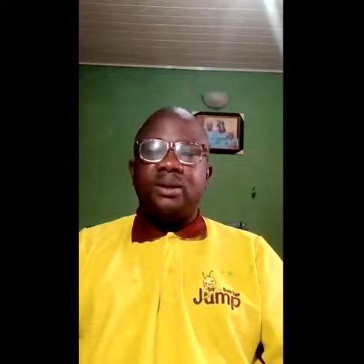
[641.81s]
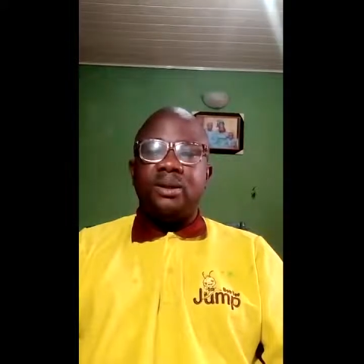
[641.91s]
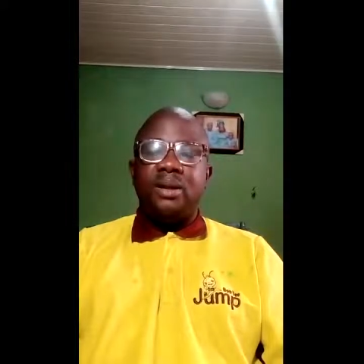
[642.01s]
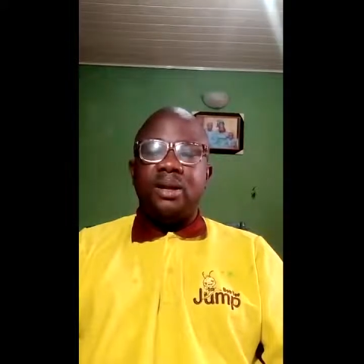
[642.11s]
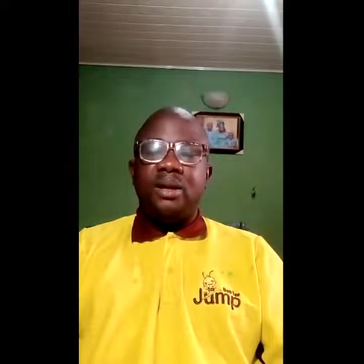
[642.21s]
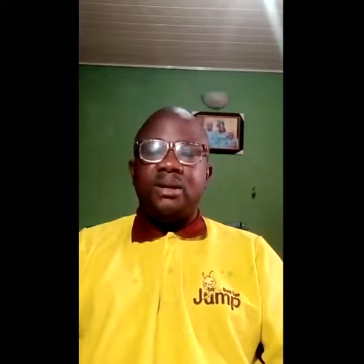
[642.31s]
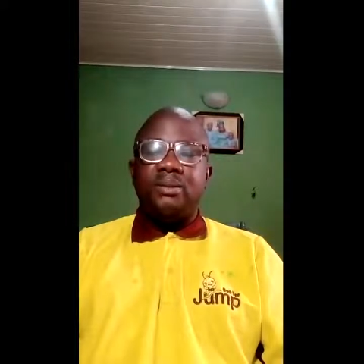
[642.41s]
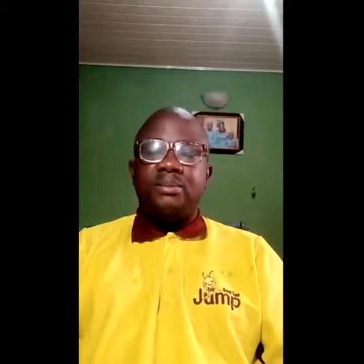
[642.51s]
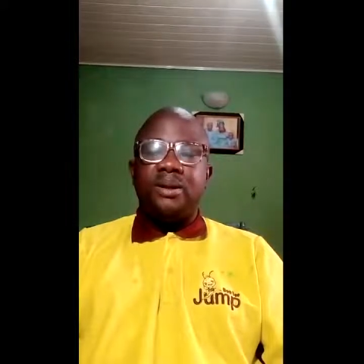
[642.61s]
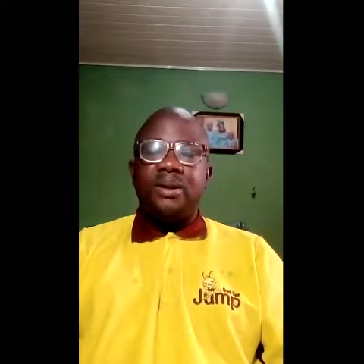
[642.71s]
Then in
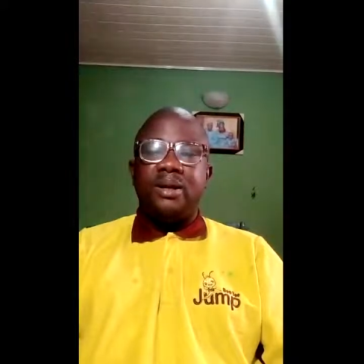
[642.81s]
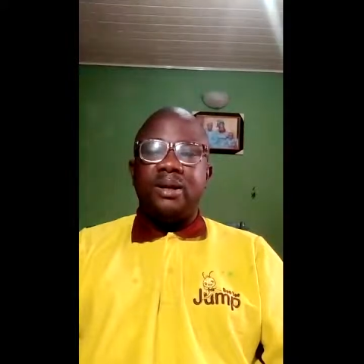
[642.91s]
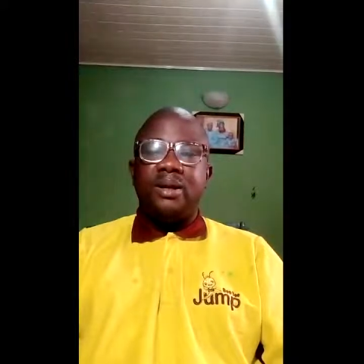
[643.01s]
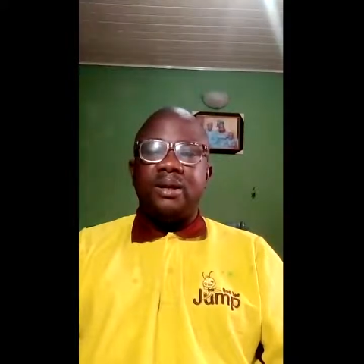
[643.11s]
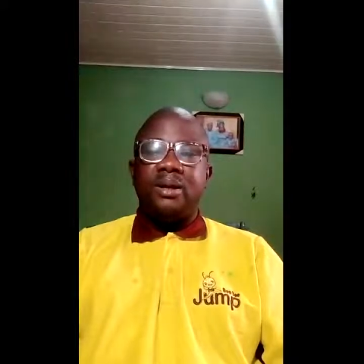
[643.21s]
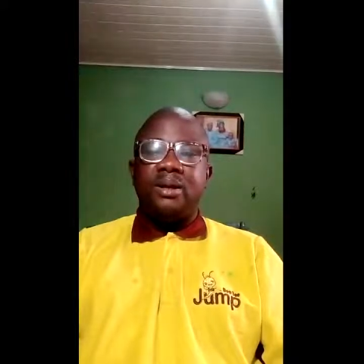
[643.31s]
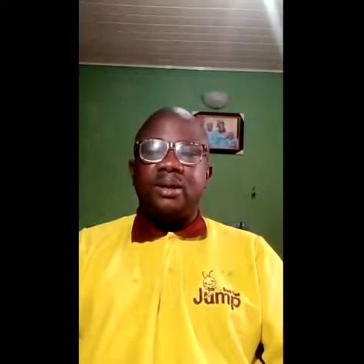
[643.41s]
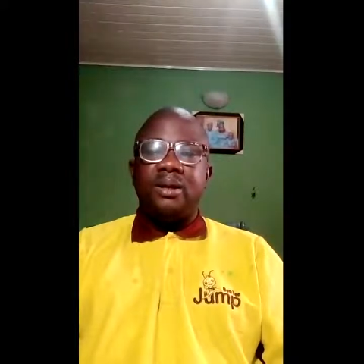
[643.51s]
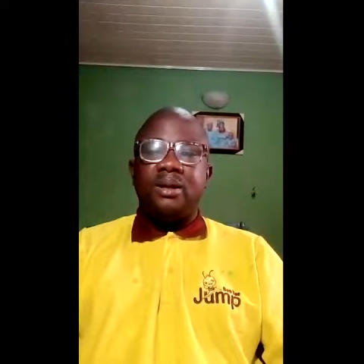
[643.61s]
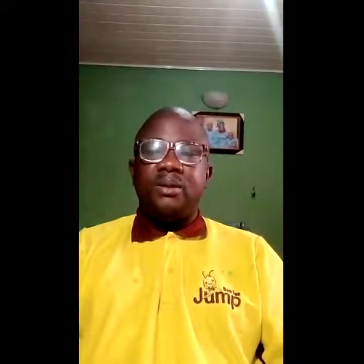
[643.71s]
parallel,
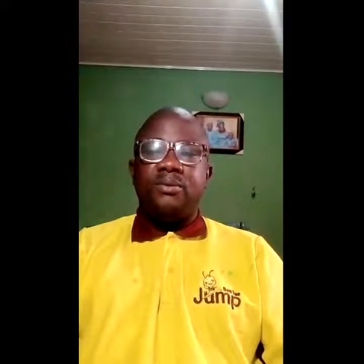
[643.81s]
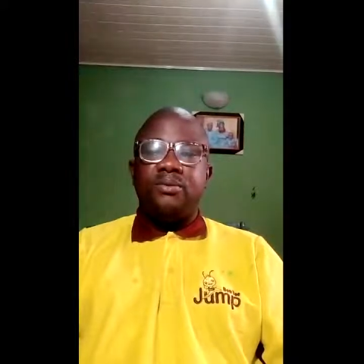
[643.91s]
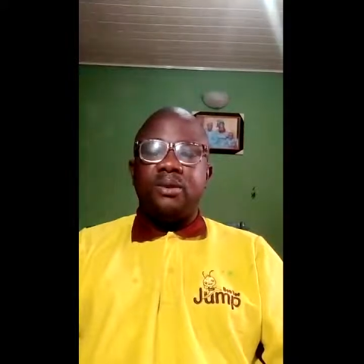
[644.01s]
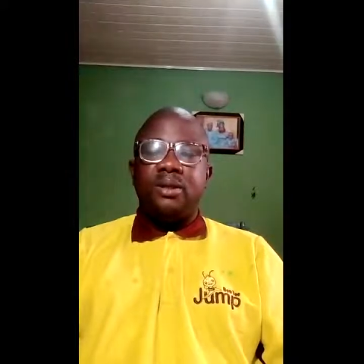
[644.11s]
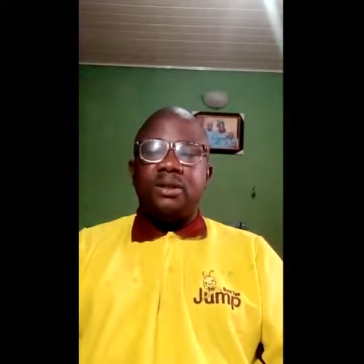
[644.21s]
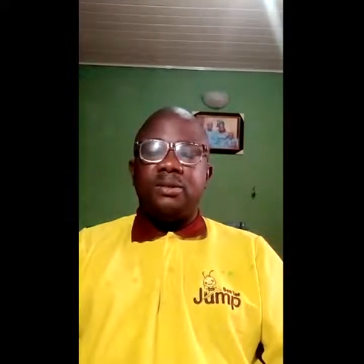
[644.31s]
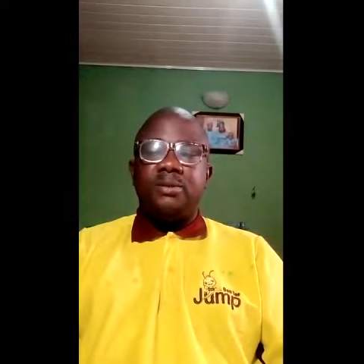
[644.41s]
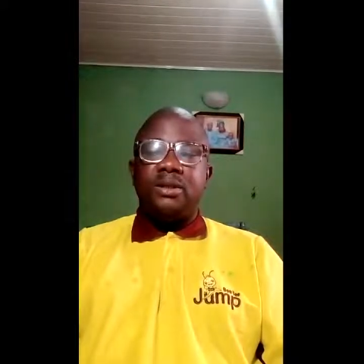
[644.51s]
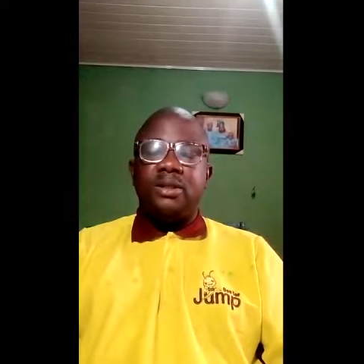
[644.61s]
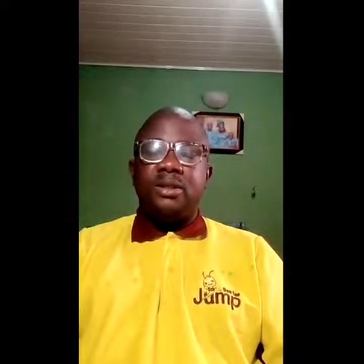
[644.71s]
voltage
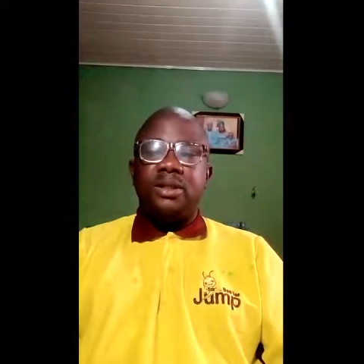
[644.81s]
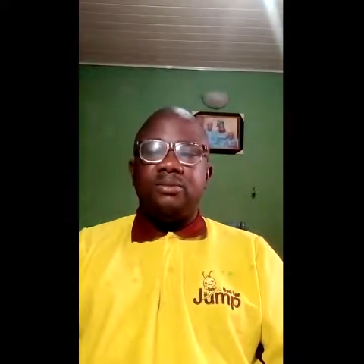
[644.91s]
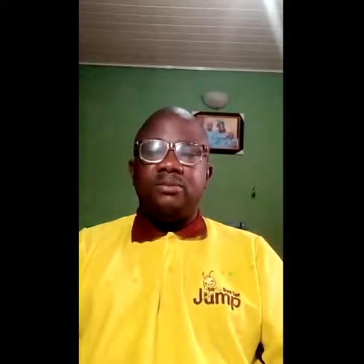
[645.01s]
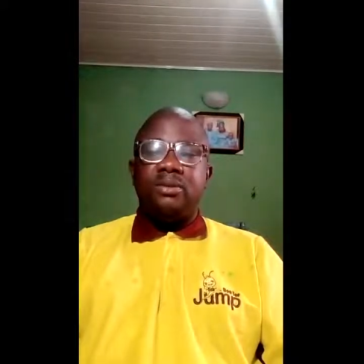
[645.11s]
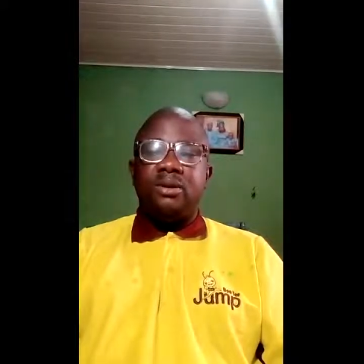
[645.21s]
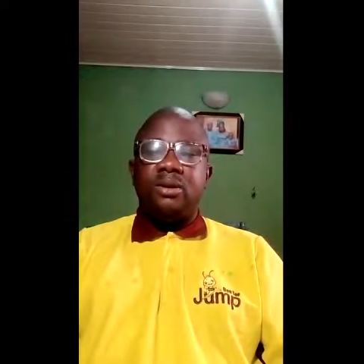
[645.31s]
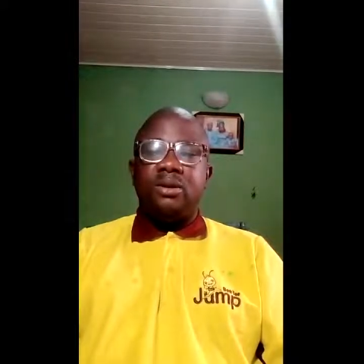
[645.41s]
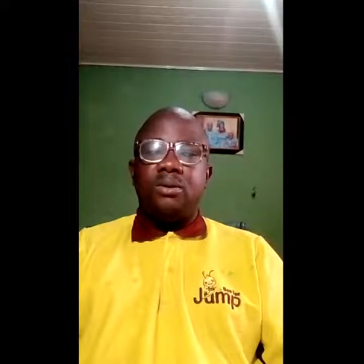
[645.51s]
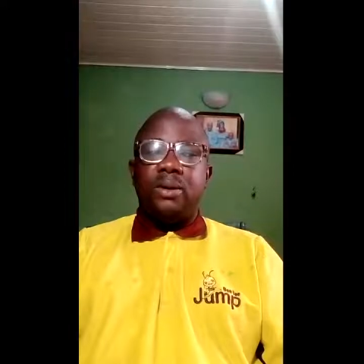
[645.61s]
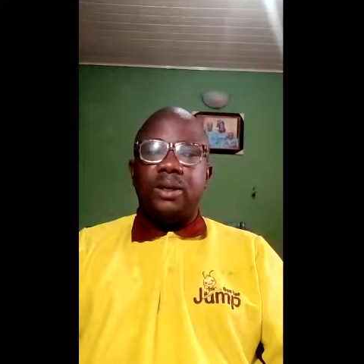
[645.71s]
remain the same
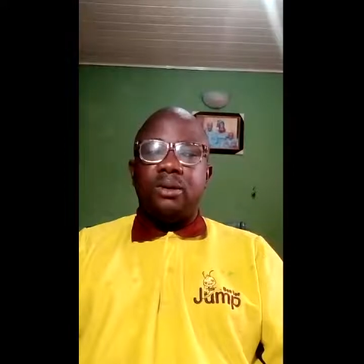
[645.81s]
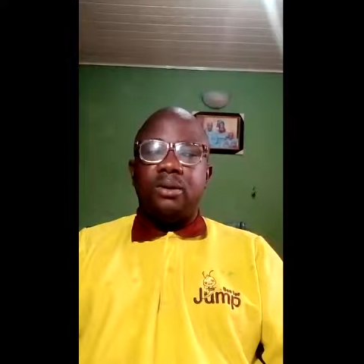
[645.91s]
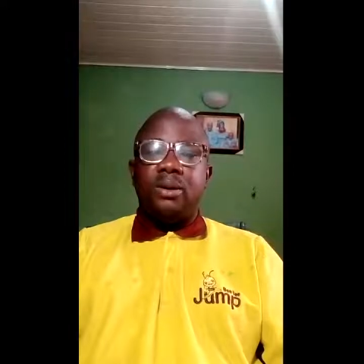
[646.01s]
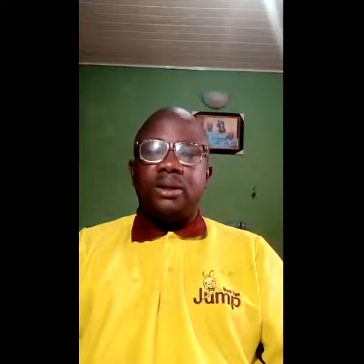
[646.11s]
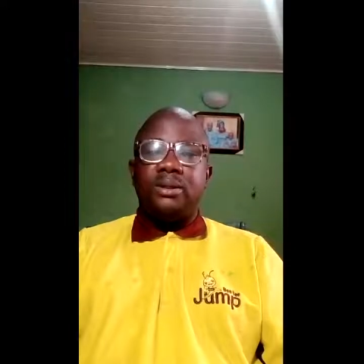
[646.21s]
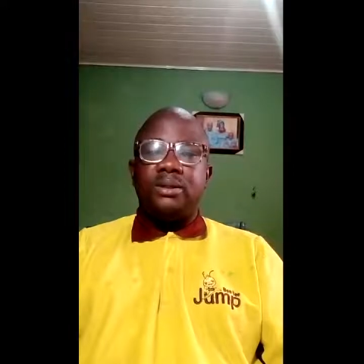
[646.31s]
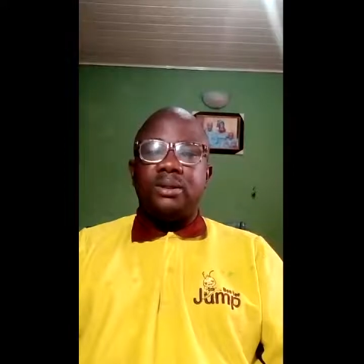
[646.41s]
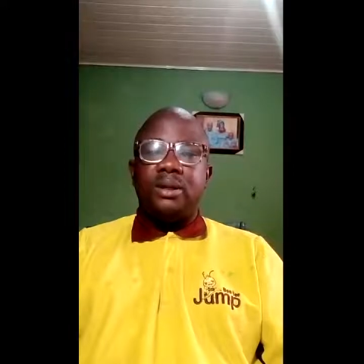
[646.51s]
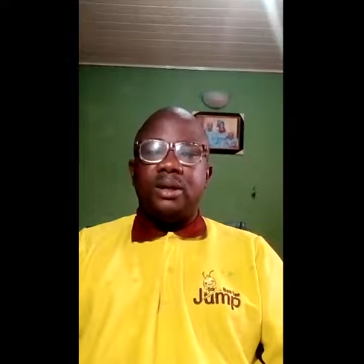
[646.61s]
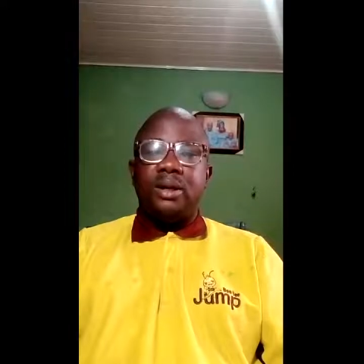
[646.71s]
while current
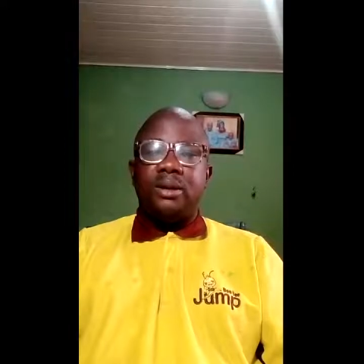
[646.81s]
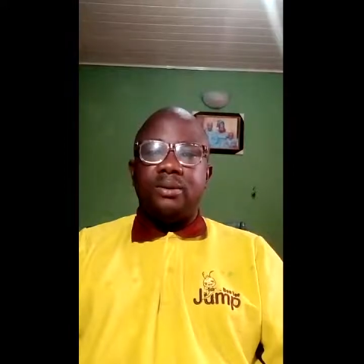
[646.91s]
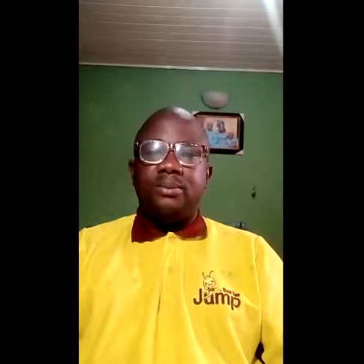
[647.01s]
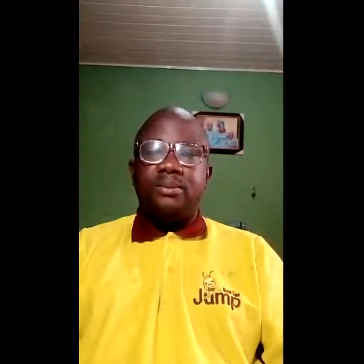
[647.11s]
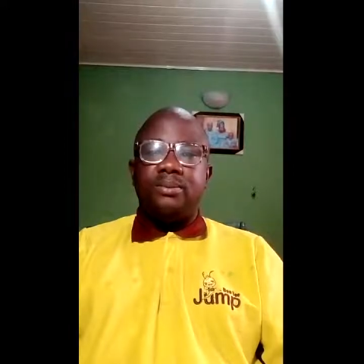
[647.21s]
add up.